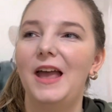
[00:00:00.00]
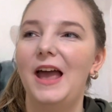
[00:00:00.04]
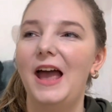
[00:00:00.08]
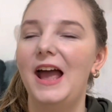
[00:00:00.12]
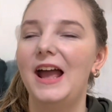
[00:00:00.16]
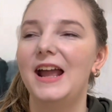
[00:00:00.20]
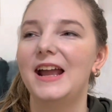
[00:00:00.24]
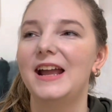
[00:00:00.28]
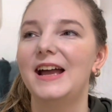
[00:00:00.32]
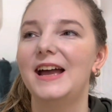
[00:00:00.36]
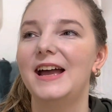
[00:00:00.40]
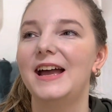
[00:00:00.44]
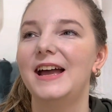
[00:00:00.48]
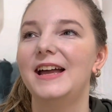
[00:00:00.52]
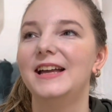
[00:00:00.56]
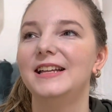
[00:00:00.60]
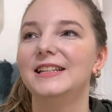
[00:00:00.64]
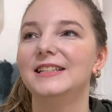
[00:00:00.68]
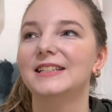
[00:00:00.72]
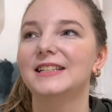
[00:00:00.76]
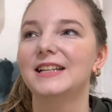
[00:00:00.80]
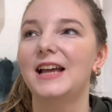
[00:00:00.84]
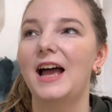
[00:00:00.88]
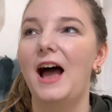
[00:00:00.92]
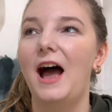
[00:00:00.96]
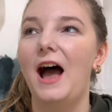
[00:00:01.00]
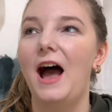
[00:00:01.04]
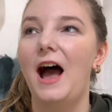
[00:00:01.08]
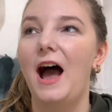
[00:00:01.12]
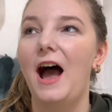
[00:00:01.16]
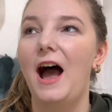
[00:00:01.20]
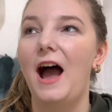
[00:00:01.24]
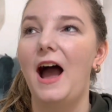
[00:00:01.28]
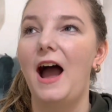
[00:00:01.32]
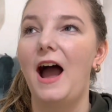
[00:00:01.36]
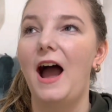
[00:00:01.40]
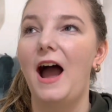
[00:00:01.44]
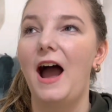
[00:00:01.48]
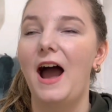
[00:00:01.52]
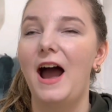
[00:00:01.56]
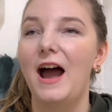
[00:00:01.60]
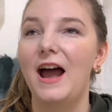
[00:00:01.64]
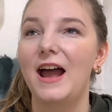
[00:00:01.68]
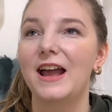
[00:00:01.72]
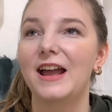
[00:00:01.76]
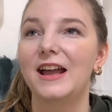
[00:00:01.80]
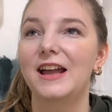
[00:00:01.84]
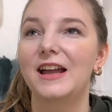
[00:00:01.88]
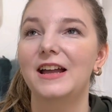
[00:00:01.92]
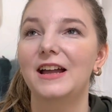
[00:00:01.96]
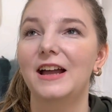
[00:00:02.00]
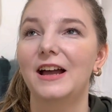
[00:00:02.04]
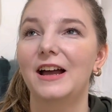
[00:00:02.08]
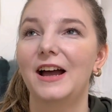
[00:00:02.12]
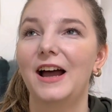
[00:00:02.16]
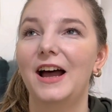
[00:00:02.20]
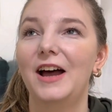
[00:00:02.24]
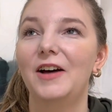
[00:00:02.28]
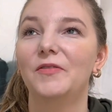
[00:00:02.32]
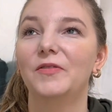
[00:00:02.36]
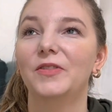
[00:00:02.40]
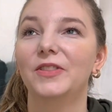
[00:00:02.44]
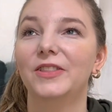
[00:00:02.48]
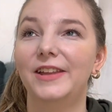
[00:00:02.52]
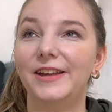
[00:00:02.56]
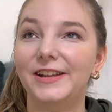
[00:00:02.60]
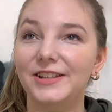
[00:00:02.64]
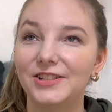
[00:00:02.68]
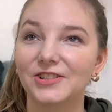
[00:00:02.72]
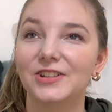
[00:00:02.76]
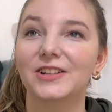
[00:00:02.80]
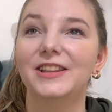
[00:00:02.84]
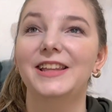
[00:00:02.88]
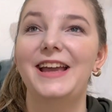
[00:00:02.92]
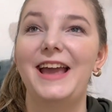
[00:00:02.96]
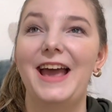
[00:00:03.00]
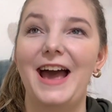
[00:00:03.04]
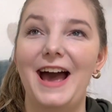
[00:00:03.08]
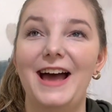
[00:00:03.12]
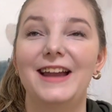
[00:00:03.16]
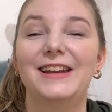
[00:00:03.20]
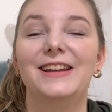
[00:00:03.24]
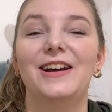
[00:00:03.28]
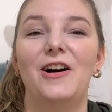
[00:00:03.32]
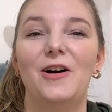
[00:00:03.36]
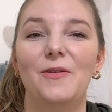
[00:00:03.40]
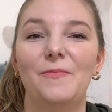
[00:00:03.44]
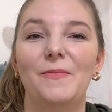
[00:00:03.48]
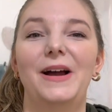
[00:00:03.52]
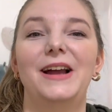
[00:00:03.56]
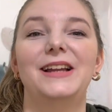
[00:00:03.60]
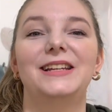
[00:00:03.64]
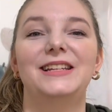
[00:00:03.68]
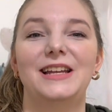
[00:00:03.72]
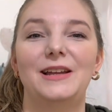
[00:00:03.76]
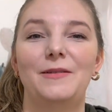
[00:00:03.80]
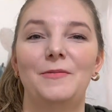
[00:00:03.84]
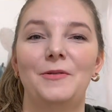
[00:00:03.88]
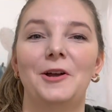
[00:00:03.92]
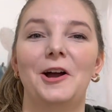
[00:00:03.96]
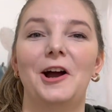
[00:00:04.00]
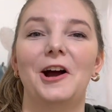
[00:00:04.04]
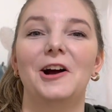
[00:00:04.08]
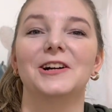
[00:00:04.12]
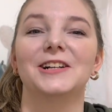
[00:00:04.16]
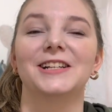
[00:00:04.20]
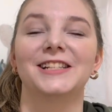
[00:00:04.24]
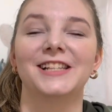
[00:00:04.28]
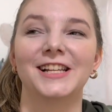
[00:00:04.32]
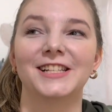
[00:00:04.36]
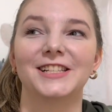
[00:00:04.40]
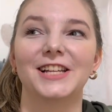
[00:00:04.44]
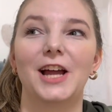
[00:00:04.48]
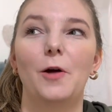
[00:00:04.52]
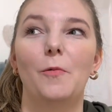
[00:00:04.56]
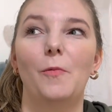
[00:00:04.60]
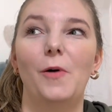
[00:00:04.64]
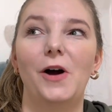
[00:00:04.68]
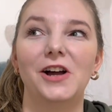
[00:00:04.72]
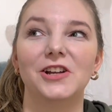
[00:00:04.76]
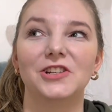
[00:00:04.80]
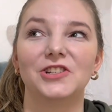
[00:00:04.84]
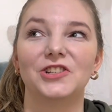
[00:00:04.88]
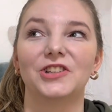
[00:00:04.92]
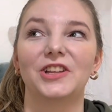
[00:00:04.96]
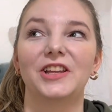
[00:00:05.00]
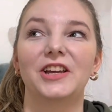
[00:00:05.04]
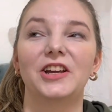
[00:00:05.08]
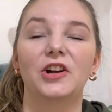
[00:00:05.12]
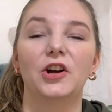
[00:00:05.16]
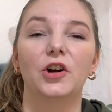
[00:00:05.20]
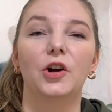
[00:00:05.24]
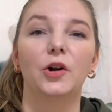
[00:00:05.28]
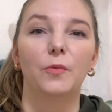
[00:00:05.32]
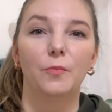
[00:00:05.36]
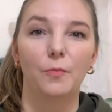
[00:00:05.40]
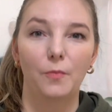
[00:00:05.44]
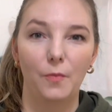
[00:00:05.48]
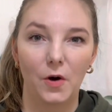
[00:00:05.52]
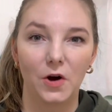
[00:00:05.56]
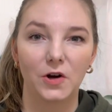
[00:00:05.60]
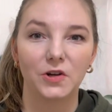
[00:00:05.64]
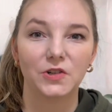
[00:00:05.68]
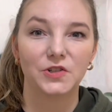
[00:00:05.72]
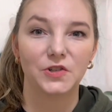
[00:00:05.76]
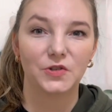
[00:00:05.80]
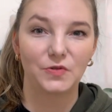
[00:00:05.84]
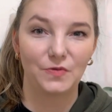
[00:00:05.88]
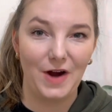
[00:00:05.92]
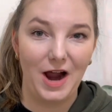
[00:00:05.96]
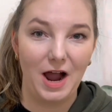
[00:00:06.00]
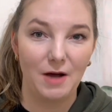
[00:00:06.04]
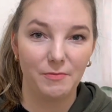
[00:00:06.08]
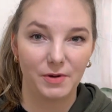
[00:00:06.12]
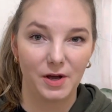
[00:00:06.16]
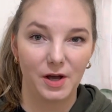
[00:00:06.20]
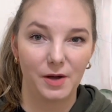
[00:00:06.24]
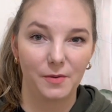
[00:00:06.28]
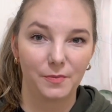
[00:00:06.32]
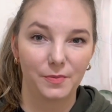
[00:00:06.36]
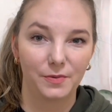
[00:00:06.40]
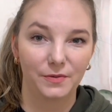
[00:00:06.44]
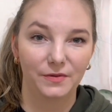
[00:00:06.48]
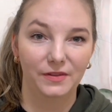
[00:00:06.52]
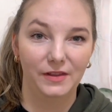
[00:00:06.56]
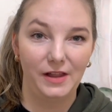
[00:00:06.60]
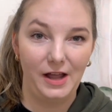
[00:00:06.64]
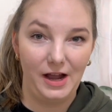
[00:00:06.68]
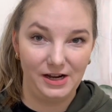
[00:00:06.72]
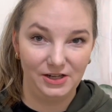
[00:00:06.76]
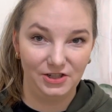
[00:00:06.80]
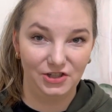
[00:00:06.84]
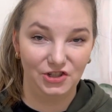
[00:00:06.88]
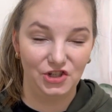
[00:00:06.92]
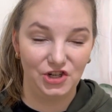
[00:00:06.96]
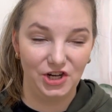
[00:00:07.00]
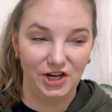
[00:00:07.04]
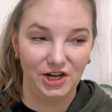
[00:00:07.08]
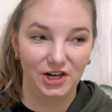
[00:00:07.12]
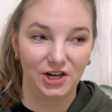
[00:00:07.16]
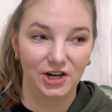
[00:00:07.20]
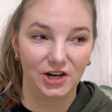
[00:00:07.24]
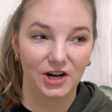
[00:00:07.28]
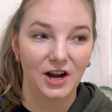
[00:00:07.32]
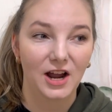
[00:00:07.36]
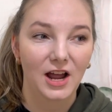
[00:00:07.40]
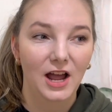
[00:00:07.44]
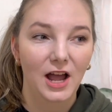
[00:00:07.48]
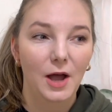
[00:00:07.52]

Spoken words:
And I have literally had it on my TBR since I watched like her March wrap up last year,